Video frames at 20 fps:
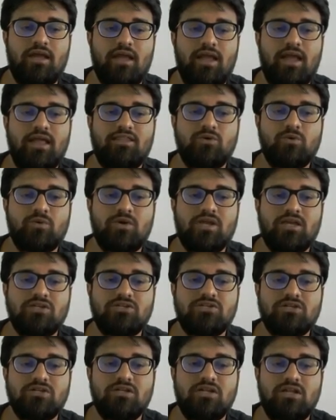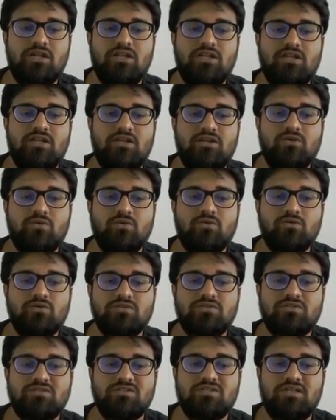education
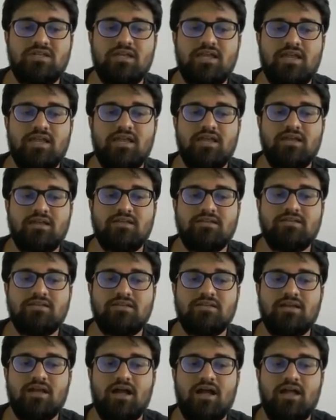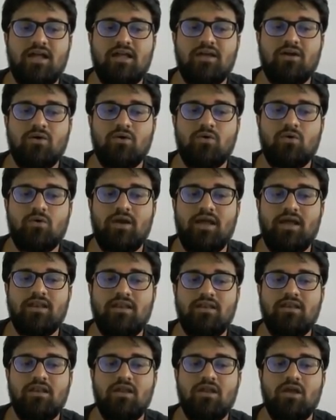
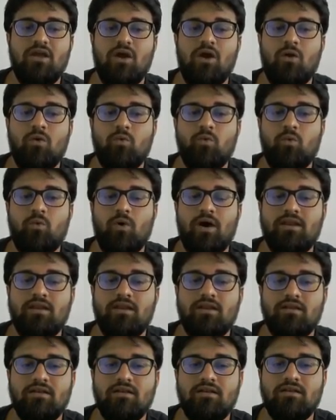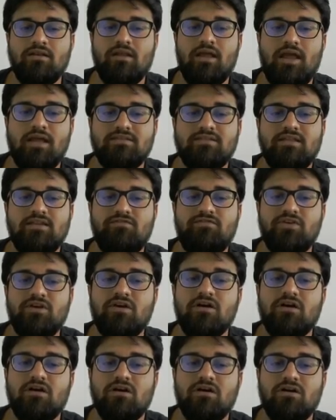education one as in
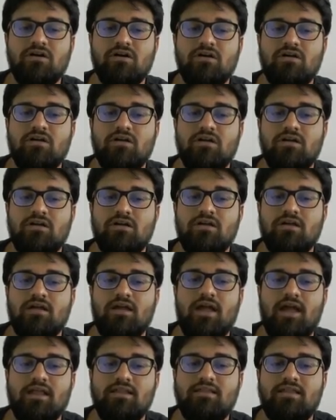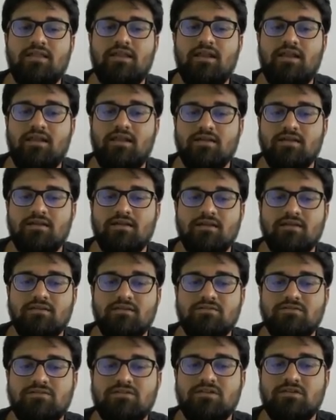figure at the rate
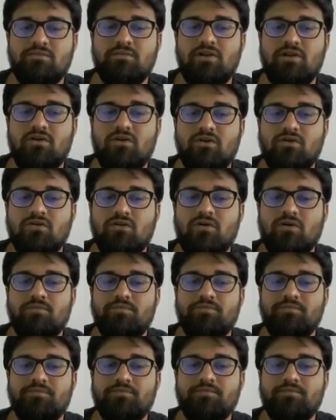gmail dot com.